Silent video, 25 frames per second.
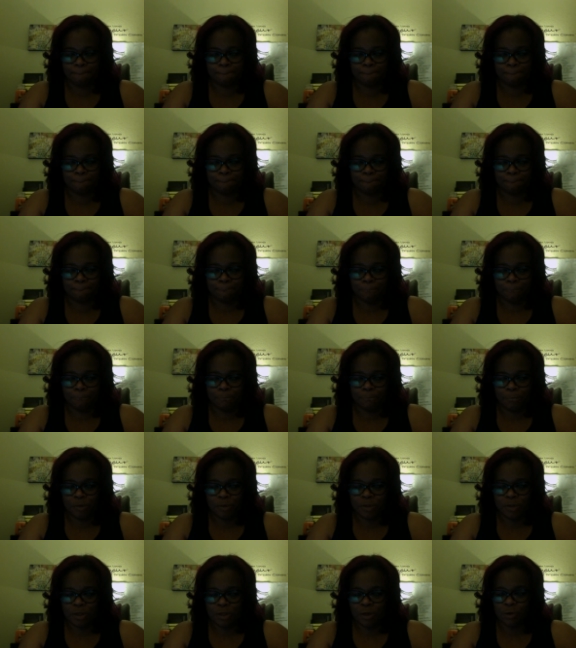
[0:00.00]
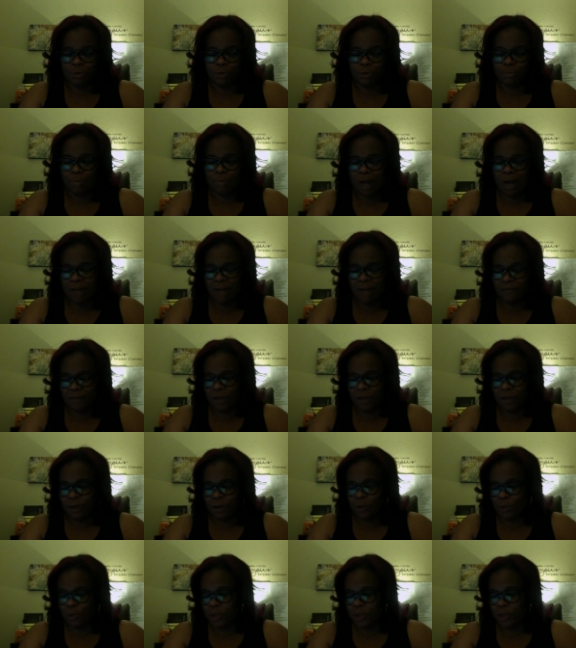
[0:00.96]
Mm. So my
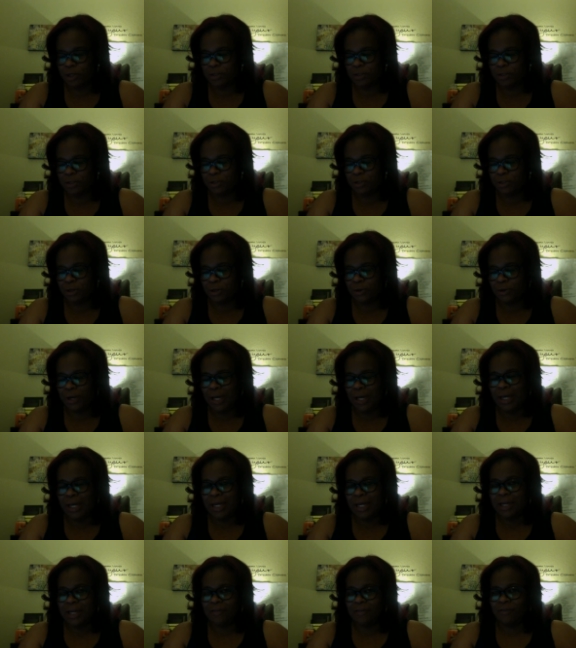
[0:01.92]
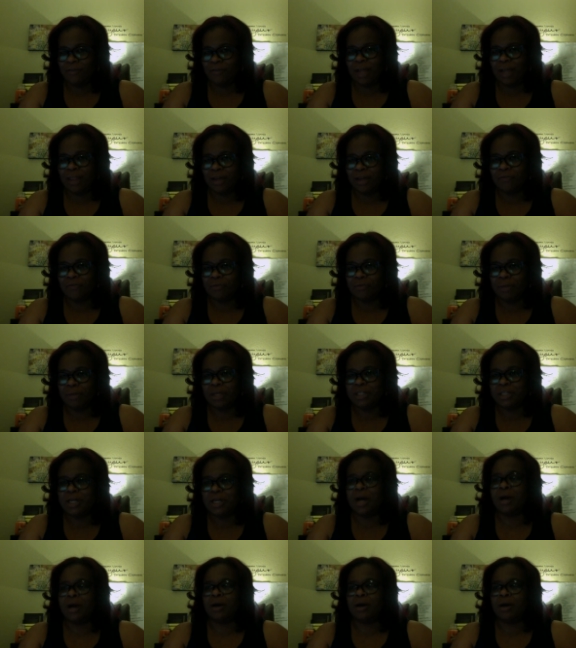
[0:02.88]
fear was, you know, if I left my
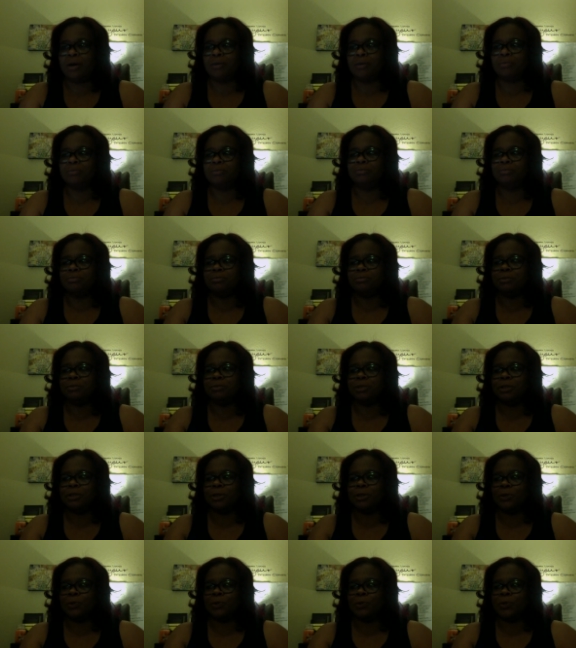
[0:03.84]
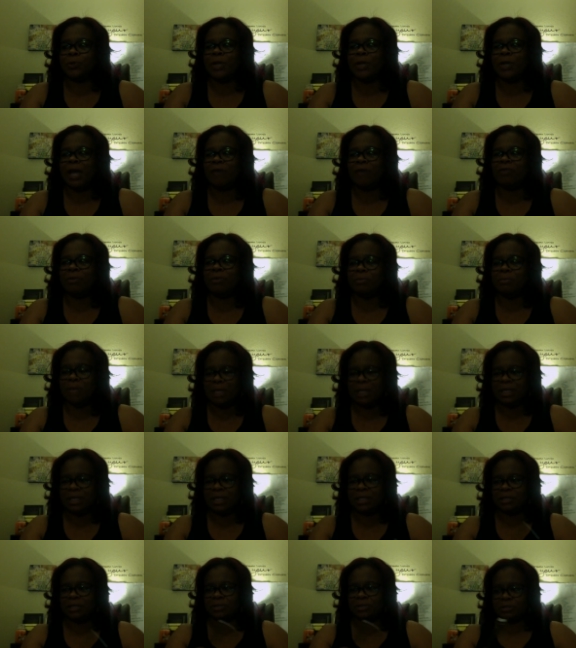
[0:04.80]
job, you know, will we have the
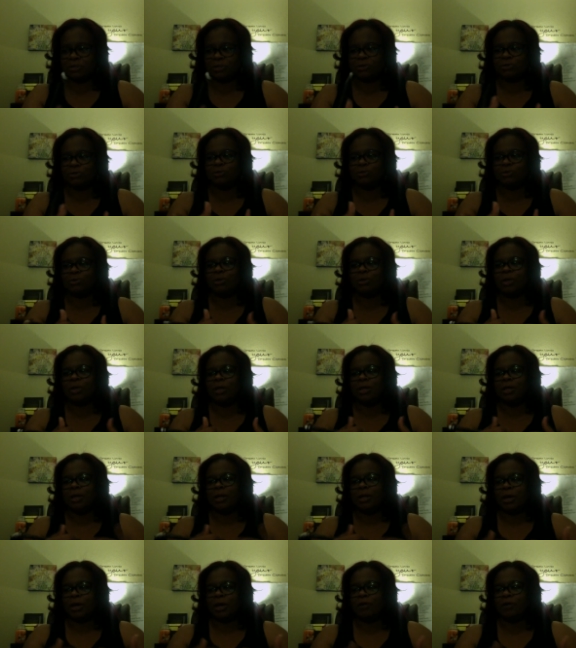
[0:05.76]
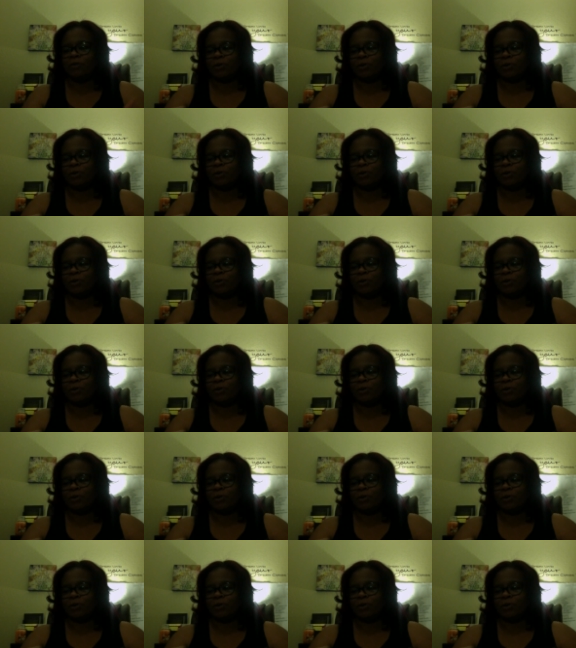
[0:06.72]
money to cover